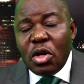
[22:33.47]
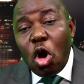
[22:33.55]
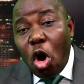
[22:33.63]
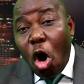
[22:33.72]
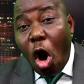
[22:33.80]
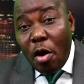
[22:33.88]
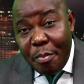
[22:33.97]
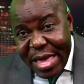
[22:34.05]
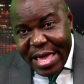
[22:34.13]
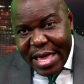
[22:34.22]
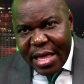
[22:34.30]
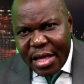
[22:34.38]
Call
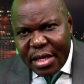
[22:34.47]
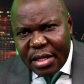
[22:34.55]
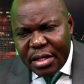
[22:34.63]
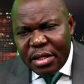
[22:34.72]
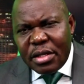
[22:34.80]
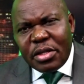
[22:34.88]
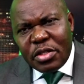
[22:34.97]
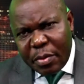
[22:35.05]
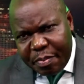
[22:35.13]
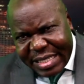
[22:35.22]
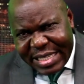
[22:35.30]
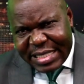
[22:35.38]
me to
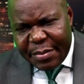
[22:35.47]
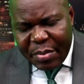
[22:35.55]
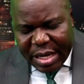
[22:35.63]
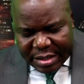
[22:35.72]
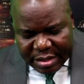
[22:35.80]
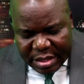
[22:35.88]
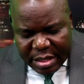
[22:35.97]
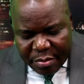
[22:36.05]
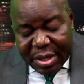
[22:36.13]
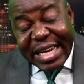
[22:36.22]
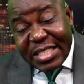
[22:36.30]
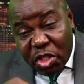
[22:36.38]
participate.
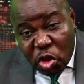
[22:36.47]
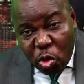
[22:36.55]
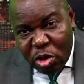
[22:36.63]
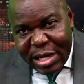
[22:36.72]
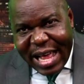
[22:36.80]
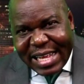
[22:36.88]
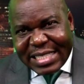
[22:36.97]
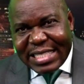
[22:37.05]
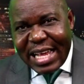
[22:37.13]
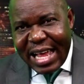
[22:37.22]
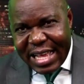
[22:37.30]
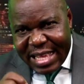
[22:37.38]
But as soon as
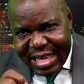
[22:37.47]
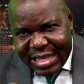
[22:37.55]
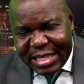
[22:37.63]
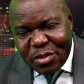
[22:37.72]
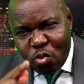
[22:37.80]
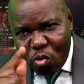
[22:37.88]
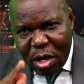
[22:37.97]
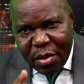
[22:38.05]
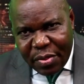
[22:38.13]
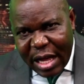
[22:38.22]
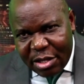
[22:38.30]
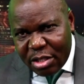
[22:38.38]
I get this
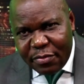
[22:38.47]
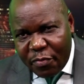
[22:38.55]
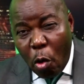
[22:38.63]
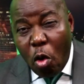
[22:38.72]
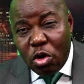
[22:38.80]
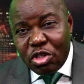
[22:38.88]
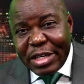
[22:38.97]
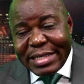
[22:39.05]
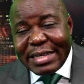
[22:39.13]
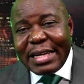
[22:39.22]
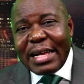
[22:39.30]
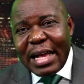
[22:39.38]
1,400,
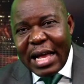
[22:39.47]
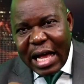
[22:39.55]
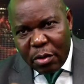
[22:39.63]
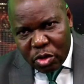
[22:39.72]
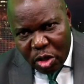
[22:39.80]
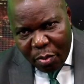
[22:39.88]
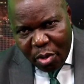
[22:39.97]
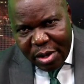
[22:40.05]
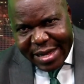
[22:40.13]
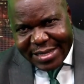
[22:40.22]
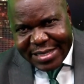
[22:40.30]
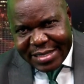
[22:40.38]
I'll stop
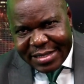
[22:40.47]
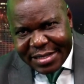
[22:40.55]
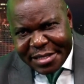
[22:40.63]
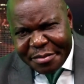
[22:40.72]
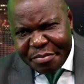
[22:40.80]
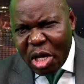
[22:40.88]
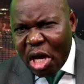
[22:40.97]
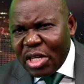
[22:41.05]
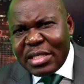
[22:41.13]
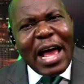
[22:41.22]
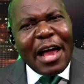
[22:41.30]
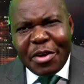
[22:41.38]
collecting
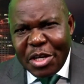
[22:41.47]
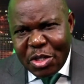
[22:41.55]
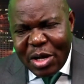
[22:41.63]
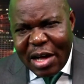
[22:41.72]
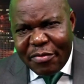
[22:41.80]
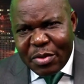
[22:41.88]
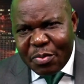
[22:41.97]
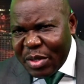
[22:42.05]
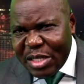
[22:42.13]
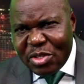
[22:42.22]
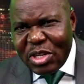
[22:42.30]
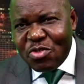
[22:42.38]
because I really don't have a
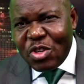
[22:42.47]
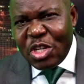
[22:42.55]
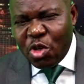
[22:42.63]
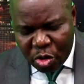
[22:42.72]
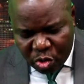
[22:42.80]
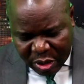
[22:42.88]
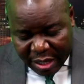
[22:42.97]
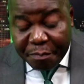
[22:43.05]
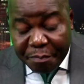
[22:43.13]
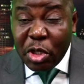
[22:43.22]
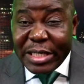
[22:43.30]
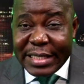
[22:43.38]
personal treasury to keep
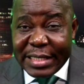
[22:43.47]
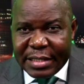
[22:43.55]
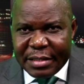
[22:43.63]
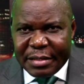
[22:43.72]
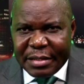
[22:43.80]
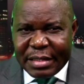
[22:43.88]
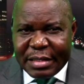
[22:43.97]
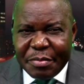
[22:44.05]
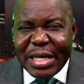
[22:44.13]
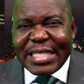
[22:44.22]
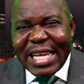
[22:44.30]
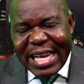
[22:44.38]
money. But
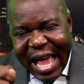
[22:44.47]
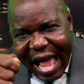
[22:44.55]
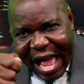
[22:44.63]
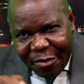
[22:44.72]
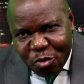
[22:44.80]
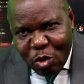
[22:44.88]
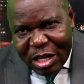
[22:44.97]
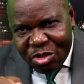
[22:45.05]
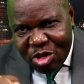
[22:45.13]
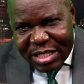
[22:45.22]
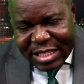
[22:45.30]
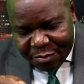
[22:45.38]
it's that I have to
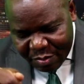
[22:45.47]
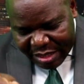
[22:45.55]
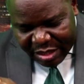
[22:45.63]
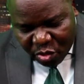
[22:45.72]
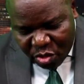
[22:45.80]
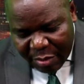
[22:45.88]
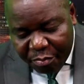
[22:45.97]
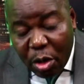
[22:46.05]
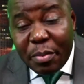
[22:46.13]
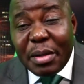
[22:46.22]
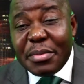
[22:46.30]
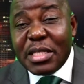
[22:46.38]
address these particular
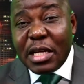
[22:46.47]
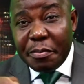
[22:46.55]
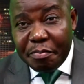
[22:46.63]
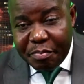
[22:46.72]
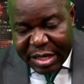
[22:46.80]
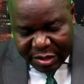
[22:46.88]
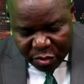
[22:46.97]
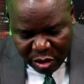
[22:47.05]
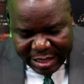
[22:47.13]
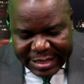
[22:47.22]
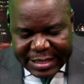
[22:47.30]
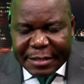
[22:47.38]
problems
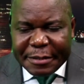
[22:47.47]
personally.